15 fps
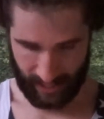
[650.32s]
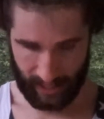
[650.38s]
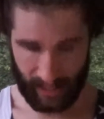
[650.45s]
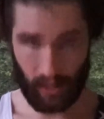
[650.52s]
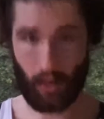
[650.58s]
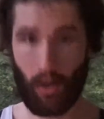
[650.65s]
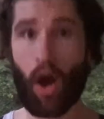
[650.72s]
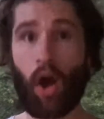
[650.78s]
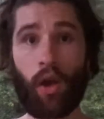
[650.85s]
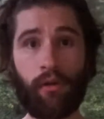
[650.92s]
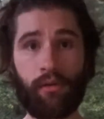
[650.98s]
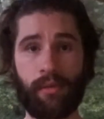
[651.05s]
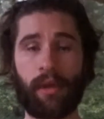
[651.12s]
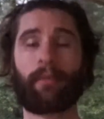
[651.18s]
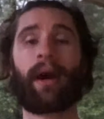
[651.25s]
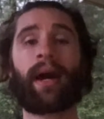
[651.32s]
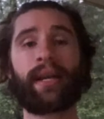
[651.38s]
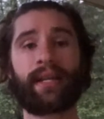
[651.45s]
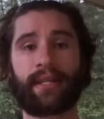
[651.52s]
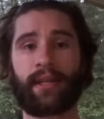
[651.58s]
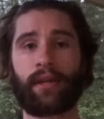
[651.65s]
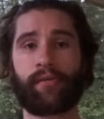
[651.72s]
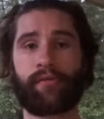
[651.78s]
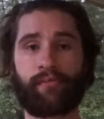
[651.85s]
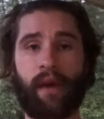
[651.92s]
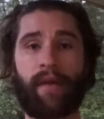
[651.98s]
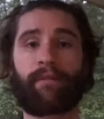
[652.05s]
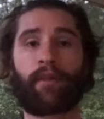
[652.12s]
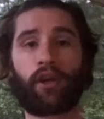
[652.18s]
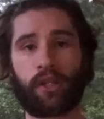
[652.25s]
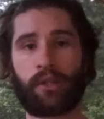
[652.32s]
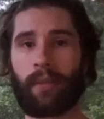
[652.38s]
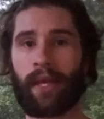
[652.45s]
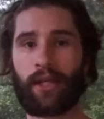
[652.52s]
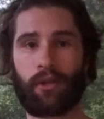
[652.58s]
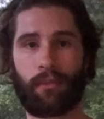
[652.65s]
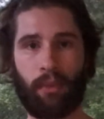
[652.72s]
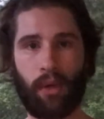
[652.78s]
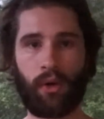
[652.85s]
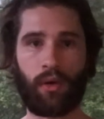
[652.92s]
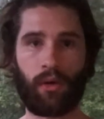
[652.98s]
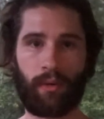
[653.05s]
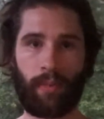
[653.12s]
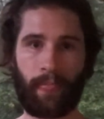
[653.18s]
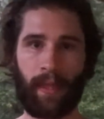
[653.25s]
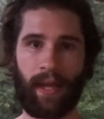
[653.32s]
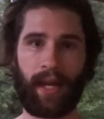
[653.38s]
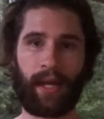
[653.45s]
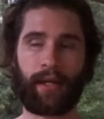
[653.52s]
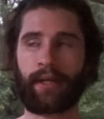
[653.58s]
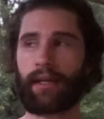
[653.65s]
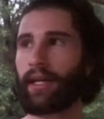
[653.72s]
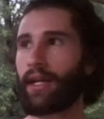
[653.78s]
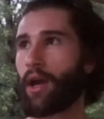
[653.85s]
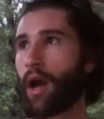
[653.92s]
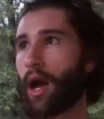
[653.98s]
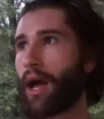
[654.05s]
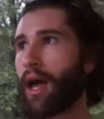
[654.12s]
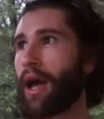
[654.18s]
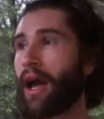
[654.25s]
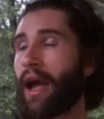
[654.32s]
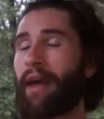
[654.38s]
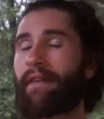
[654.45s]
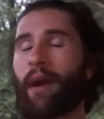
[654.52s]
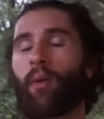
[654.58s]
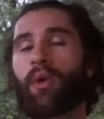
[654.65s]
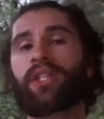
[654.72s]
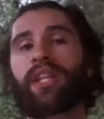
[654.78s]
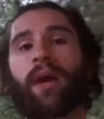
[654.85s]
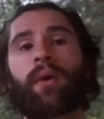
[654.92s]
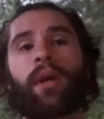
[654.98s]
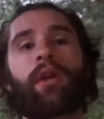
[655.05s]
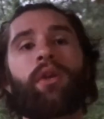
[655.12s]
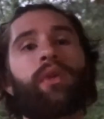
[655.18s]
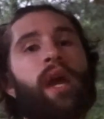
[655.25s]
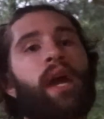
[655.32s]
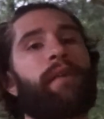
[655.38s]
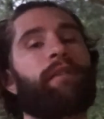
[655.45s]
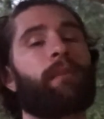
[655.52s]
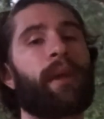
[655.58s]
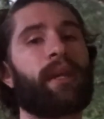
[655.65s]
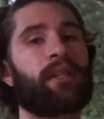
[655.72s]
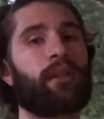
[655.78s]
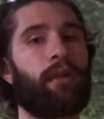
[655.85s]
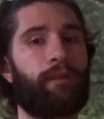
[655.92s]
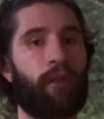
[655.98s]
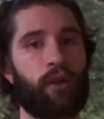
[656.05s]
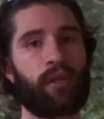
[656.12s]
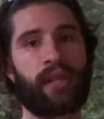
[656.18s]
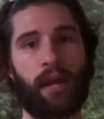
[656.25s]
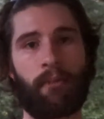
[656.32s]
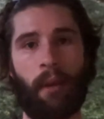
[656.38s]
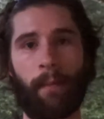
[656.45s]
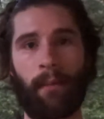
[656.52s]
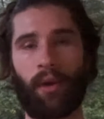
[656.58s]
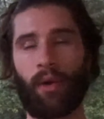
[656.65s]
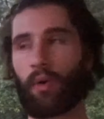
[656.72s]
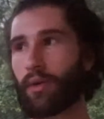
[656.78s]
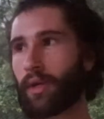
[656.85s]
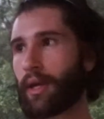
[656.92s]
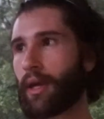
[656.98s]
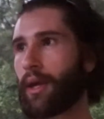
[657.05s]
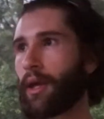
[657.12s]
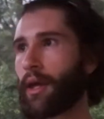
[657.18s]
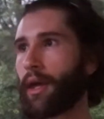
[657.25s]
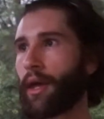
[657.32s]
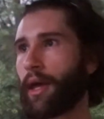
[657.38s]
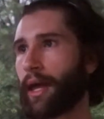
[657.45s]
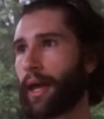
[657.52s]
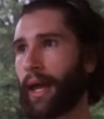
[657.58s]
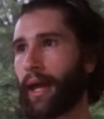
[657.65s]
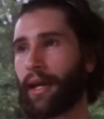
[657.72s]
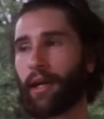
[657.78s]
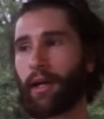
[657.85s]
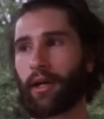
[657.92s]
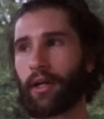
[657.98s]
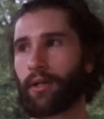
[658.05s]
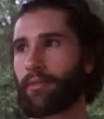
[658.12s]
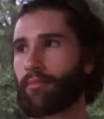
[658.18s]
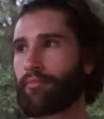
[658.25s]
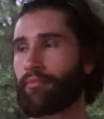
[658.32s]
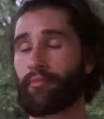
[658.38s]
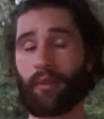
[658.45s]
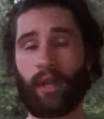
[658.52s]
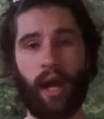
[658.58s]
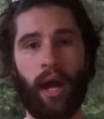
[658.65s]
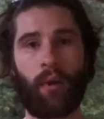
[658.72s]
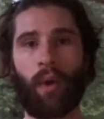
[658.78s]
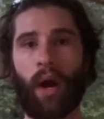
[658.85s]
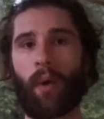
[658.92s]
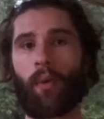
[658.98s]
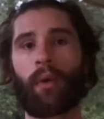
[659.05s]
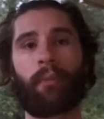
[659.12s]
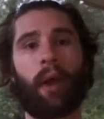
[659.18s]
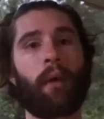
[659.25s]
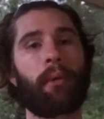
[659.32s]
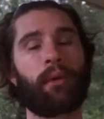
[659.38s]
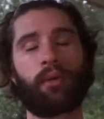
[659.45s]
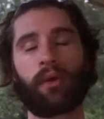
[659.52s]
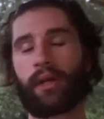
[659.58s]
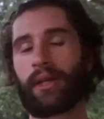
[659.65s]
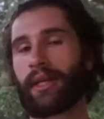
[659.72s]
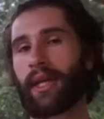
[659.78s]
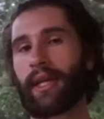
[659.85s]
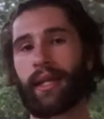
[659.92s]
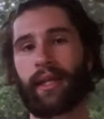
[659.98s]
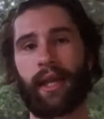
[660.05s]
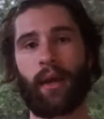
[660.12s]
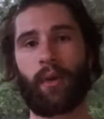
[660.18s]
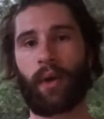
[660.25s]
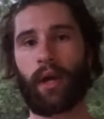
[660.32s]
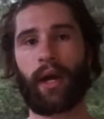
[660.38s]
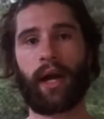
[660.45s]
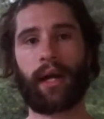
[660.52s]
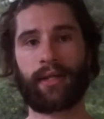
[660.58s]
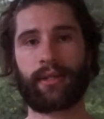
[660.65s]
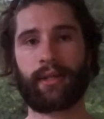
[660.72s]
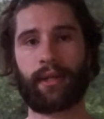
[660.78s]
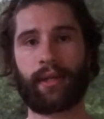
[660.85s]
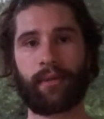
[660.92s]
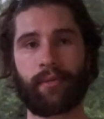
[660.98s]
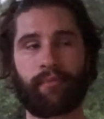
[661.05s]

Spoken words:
you know, all over my body still from my first major bulk. And, you know, if I wish I would have knew that information the first time I bulked, and I probably wouldn't have did it that way, honestly.